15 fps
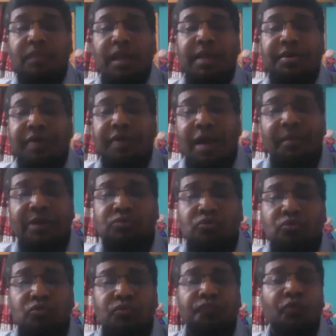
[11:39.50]
a drama
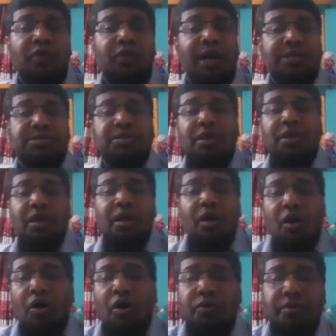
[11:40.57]
to focus
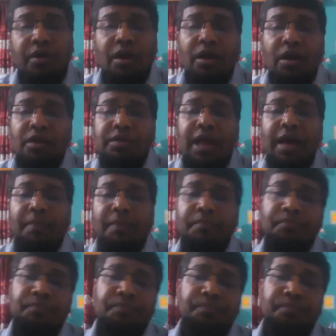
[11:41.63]
on the
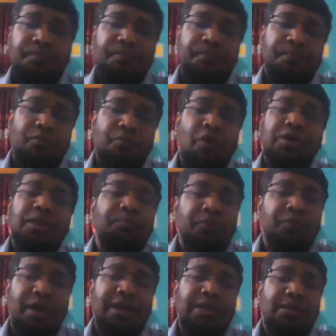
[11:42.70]

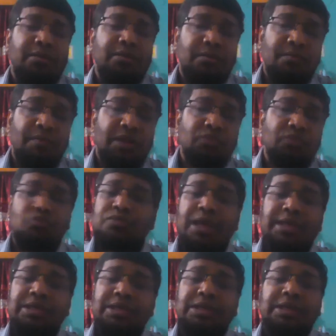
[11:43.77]
contemporary
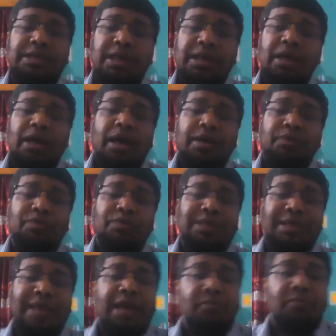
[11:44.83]
society during the
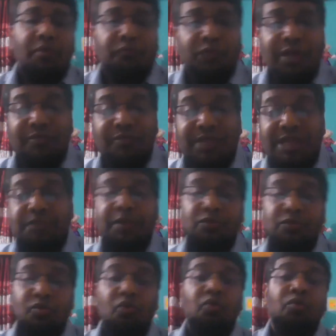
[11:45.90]
time of William Shakespeare,
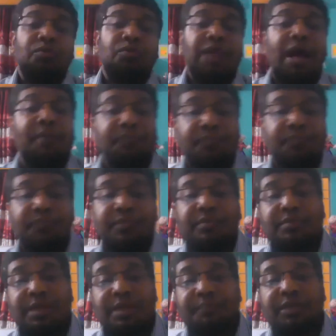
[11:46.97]
though the
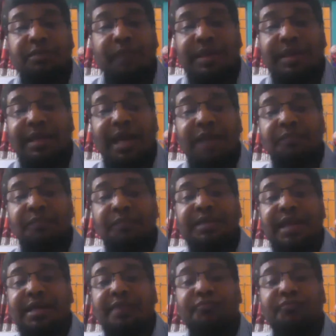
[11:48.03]
subject matter had been
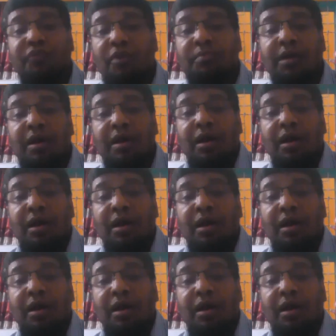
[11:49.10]
taken from,